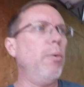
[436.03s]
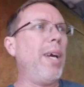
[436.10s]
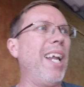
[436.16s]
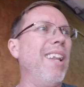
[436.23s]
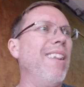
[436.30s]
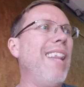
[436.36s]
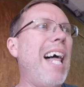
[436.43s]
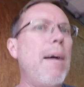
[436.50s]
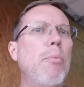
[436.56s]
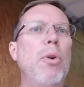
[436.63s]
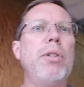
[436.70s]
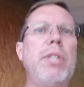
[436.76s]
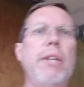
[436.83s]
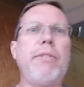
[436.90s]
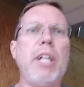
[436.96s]
We got a lot more
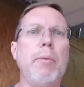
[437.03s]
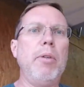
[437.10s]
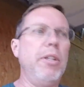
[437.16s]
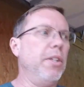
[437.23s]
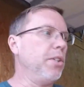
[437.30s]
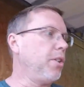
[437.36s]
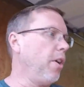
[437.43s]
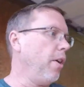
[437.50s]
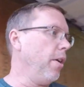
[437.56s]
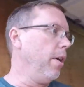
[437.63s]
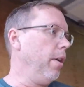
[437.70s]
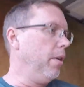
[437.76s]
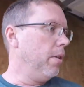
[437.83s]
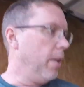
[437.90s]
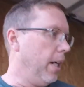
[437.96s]
stuff coming to this
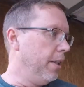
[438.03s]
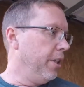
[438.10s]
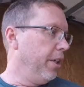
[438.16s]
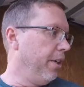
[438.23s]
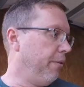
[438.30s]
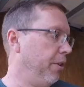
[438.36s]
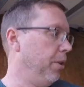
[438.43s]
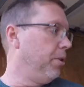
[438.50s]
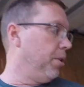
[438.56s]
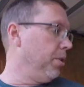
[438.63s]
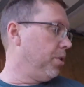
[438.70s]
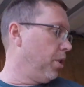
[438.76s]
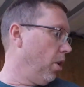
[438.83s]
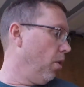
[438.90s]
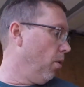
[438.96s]
car in the near future,
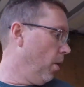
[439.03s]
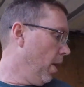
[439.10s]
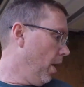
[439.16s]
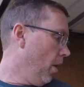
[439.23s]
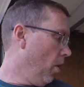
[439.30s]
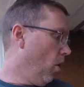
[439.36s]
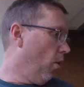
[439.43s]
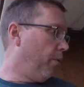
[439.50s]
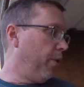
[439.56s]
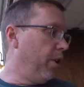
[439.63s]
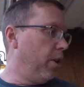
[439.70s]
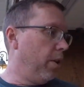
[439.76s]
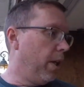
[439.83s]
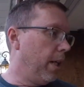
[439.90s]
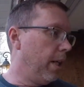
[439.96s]
so hopefully
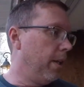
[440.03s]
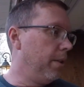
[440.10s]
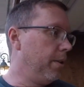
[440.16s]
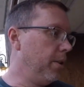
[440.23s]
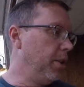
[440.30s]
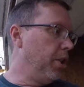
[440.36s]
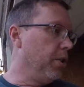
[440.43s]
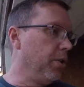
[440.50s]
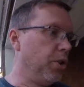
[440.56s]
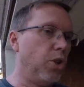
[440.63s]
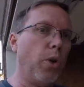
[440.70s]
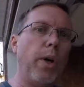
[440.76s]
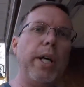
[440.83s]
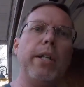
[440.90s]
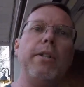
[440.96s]
you'll
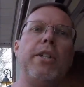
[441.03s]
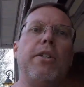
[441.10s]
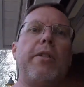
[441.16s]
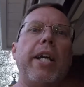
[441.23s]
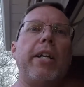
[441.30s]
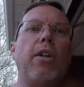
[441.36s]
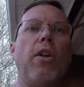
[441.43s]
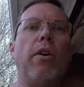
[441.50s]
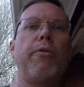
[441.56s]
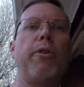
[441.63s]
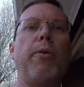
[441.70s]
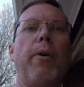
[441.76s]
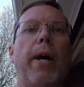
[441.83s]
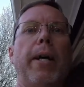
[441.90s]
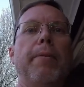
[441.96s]
enjoy it. You take it along for
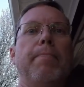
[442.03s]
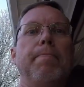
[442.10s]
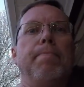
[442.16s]
the ride.